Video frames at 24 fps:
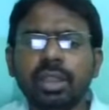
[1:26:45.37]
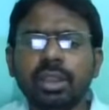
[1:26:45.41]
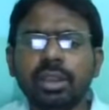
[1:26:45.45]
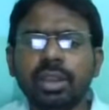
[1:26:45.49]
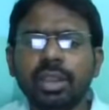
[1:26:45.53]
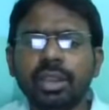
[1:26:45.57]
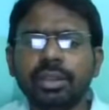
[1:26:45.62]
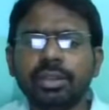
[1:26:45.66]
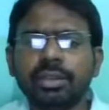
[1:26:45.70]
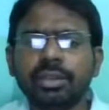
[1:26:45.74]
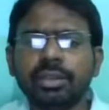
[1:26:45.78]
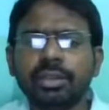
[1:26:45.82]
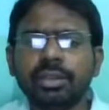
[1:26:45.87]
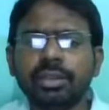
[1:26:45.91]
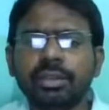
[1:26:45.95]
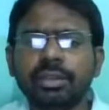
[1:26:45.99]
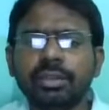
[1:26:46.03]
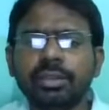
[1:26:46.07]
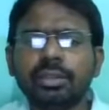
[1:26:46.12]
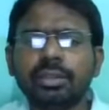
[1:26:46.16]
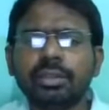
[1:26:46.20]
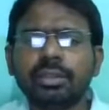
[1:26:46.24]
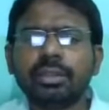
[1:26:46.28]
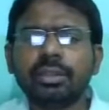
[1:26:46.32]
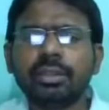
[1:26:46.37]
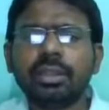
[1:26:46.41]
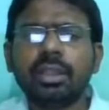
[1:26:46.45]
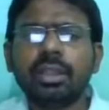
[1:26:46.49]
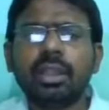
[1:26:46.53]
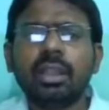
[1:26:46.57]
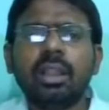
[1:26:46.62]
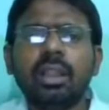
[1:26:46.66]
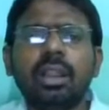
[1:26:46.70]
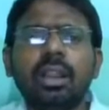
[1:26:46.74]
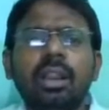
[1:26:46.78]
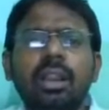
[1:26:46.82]
Next,
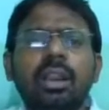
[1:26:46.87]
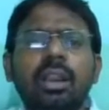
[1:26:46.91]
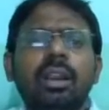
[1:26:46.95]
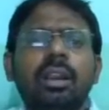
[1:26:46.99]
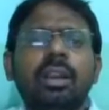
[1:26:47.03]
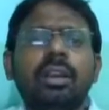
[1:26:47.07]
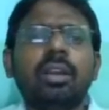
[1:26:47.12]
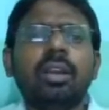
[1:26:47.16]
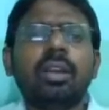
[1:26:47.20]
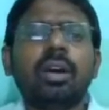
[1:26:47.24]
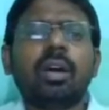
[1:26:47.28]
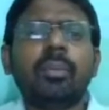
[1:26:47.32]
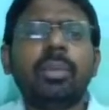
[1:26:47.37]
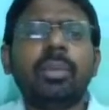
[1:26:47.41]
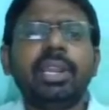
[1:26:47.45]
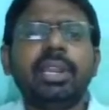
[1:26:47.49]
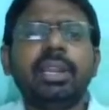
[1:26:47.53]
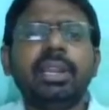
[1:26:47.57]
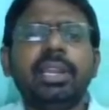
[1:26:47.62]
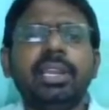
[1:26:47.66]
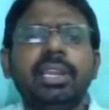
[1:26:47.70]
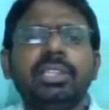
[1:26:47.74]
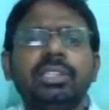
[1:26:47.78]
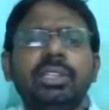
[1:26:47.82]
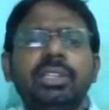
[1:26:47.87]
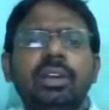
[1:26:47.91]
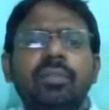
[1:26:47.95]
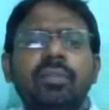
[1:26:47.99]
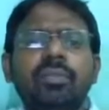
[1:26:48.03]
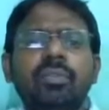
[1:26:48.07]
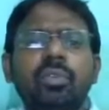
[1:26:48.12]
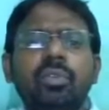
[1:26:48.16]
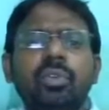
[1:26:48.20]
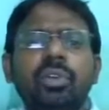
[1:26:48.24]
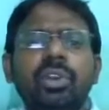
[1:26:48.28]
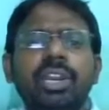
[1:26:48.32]
nomenclature
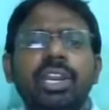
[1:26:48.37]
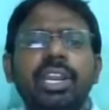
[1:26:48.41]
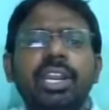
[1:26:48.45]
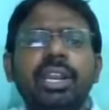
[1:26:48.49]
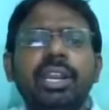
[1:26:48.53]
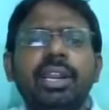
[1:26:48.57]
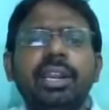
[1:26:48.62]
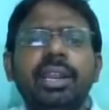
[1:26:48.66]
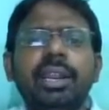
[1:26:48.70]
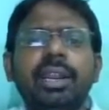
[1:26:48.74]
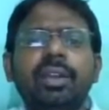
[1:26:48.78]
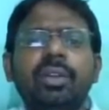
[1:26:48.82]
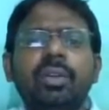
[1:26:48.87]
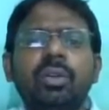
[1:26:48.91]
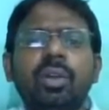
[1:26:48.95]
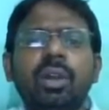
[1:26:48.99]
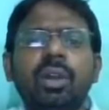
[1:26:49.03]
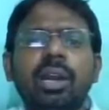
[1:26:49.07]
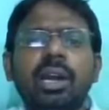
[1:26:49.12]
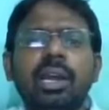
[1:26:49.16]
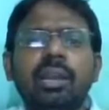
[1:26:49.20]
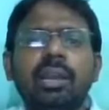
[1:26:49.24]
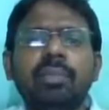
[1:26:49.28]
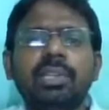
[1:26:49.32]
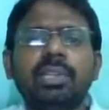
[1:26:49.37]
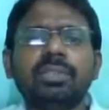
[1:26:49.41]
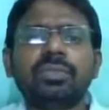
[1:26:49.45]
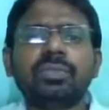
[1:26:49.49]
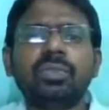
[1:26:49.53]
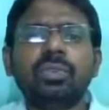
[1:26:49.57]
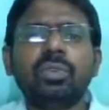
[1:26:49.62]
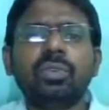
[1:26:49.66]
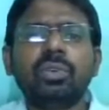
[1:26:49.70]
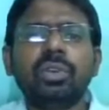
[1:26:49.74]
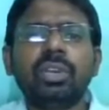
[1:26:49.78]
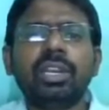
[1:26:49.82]
of fluorinated hydrocarbons.
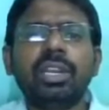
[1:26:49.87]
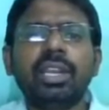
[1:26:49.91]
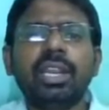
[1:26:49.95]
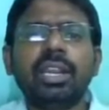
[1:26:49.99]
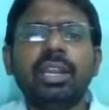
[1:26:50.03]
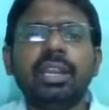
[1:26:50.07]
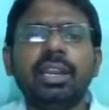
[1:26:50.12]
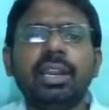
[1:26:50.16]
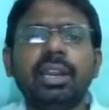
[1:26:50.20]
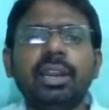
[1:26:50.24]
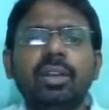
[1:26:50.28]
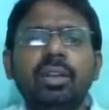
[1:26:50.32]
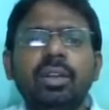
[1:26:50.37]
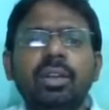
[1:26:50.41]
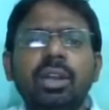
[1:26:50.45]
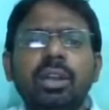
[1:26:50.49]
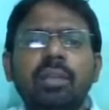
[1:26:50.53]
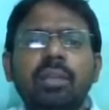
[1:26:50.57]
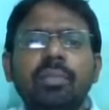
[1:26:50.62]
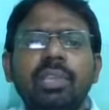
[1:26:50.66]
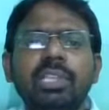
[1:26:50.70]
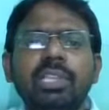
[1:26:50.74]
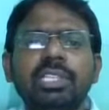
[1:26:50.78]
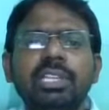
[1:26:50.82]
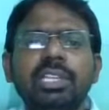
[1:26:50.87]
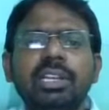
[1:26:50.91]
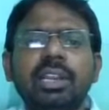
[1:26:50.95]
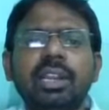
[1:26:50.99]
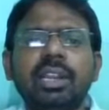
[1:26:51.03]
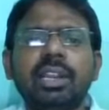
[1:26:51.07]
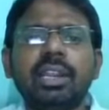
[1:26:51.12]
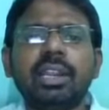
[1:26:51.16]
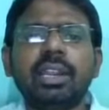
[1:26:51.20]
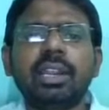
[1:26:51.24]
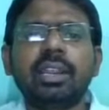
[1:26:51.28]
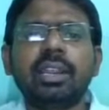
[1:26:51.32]
Fluorinated hydrocarbon means it
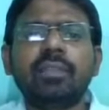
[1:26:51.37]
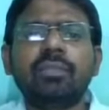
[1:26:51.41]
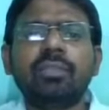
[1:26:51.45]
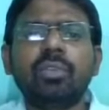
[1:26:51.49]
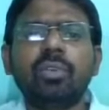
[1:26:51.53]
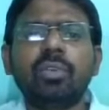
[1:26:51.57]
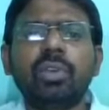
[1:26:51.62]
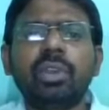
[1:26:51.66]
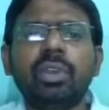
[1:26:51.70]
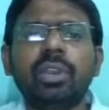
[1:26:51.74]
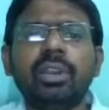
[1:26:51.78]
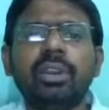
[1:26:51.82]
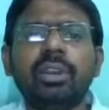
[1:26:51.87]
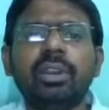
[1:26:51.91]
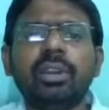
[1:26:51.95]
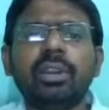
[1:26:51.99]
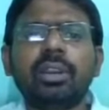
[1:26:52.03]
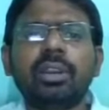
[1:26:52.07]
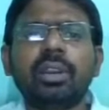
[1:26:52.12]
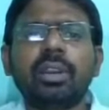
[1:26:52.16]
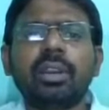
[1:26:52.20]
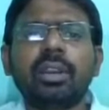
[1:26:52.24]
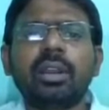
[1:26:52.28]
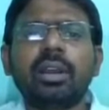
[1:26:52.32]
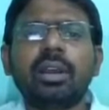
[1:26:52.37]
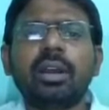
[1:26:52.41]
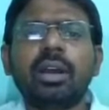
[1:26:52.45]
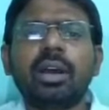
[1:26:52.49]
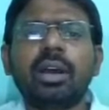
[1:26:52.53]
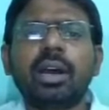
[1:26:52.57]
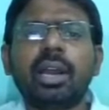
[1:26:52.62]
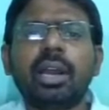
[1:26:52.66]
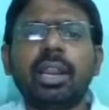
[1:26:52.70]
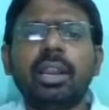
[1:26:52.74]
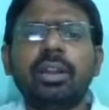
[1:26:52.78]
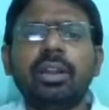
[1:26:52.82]
containing fluorine,
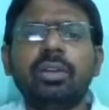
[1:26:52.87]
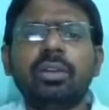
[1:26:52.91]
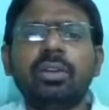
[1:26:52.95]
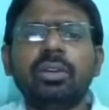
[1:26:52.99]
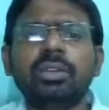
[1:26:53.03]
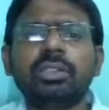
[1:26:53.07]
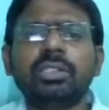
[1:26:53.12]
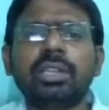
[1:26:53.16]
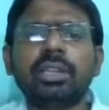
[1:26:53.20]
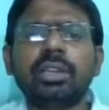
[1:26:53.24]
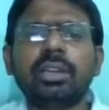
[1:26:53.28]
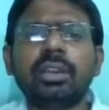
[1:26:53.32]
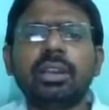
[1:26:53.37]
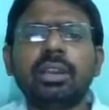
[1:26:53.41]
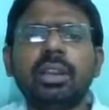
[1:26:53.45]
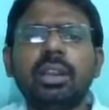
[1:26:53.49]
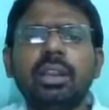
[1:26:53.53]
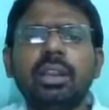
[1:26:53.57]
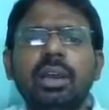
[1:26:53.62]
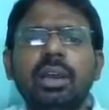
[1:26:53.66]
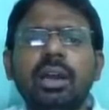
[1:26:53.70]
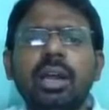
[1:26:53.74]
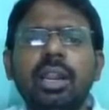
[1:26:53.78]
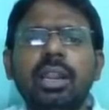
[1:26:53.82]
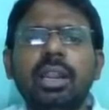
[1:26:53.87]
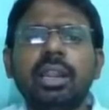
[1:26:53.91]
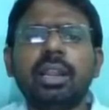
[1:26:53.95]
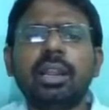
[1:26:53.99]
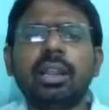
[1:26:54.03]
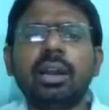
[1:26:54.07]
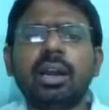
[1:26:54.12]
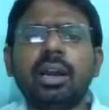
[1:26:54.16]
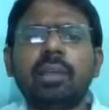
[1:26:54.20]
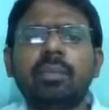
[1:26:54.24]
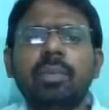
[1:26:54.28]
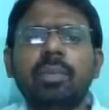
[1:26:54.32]
hydrogen,
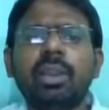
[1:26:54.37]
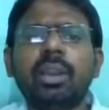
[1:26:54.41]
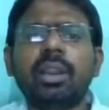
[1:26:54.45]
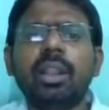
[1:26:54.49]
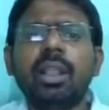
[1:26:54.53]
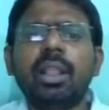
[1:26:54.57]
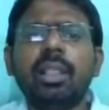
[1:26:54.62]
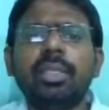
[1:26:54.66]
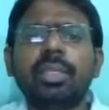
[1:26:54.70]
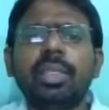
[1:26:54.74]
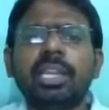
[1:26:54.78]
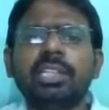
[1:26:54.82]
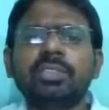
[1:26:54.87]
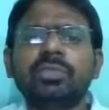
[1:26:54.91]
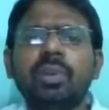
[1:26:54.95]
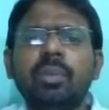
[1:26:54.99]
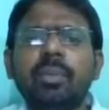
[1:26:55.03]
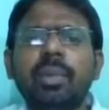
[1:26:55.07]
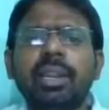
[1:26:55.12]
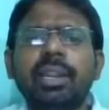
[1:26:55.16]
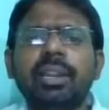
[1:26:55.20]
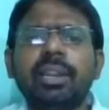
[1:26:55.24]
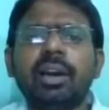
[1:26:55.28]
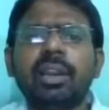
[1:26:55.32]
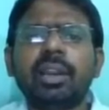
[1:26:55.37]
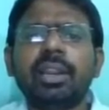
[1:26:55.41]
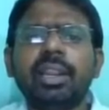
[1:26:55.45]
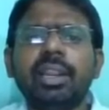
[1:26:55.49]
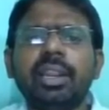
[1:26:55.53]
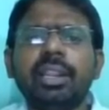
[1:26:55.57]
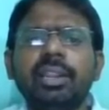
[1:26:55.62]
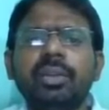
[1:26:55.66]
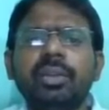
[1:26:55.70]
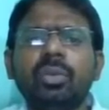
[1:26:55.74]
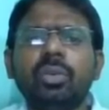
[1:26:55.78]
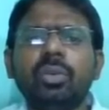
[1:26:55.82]
and carbon. That's why my
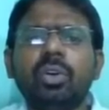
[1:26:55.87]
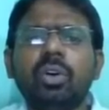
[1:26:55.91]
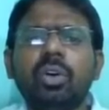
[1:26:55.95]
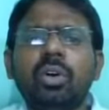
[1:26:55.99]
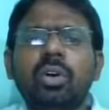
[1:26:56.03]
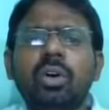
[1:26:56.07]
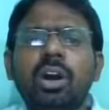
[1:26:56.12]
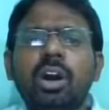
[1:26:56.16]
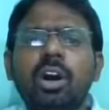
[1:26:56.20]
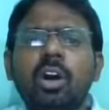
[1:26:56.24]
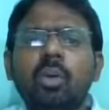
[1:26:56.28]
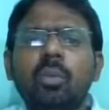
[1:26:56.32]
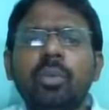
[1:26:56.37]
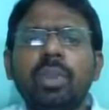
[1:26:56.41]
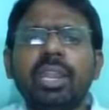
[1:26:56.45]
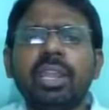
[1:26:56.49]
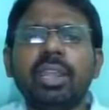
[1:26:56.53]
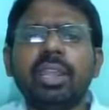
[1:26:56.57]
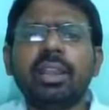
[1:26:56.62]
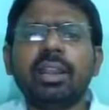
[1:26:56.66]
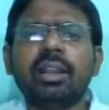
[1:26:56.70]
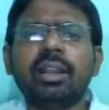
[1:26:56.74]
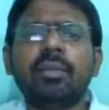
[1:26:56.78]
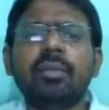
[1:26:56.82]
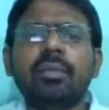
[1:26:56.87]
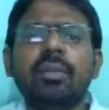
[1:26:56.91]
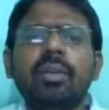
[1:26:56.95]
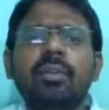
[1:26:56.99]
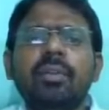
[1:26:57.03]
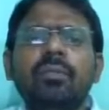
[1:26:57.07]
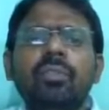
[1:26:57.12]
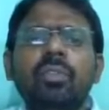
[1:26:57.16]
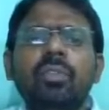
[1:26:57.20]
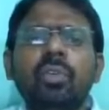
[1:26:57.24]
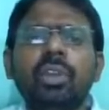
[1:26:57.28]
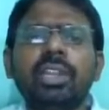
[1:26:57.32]
target to know how many
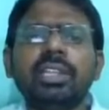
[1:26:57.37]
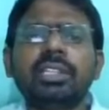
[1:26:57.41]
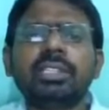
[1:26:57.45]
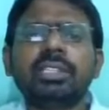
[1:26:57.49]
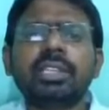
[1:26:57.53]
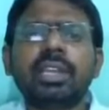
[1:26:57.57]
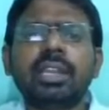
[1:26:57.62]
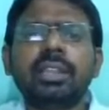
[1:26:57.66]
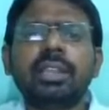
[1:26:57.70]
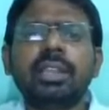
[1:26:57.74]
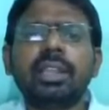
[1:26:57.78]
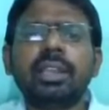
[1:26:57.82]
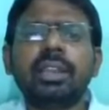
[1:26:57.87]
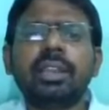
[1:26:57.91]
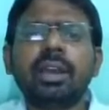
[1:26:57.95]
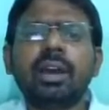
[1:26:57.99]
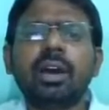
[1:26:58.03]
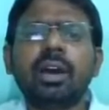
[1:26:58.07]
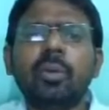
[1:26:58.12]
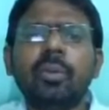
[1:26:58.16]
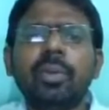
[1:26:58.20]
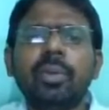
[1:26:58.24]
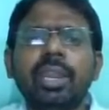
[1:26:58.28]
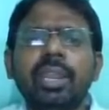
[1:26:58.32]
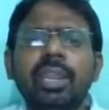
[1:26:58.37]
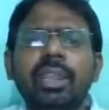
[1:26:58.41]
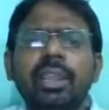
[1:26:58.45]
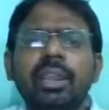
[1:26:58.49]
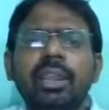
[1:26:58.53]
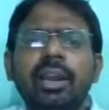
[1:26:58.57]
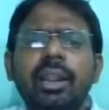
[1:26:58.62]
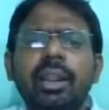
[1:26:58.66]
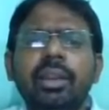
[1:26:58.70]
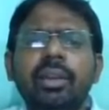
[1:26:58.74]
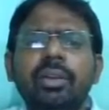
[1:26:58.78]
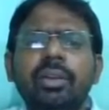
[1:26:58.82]
fluorines are there, how
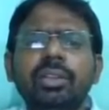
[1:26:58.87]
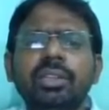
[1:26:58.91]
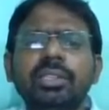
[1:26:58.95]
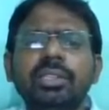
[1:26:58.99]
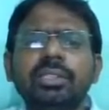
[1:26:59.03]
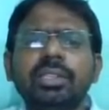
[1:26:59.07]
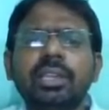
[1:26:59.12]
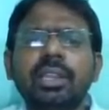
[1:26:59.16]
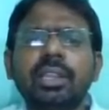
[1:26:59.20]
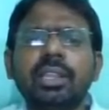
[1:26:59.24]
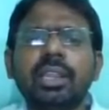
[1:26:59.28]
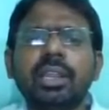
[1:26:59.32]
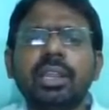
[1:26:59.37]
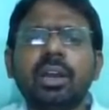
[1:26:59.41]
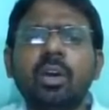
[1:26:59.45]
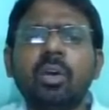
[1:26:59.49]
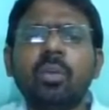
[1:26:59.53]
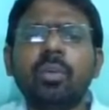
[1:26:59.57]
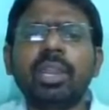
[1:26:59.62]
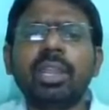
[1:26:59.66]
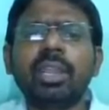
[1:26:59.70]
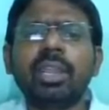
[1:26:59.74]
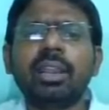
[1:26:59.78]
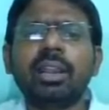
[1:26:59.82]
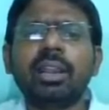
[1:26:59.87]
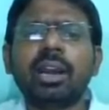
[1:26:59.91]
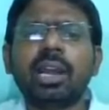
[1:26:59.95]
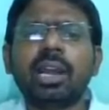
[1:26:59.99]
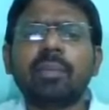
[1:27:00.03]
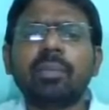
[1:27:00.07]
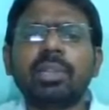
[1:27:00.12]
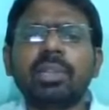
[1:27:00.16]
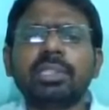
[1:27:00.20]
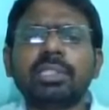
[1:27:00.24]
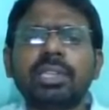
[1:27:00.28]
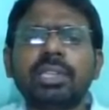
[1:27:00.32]
many hydrogens are there, how many
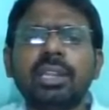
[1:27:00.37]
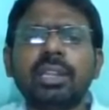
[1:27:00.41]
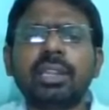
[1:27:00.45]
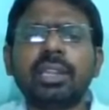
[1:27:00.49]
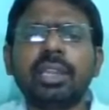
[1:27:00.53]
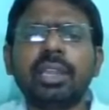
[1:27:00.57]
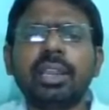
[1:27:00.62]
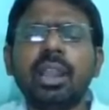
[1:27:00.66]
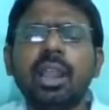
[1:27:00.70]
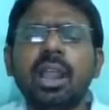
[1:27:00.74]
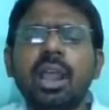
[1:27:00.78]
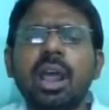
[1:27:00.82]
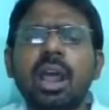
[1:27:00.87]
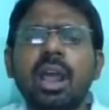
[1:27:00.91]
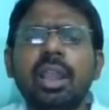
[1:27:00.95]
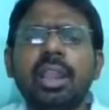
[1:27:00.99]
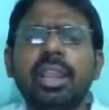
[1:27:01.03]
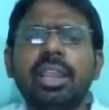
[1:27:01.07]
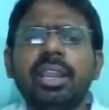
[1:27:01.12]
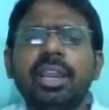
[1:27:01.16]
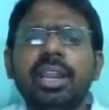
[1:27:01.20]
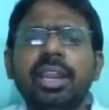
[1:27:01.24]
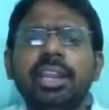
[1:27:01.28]
carbons are there. In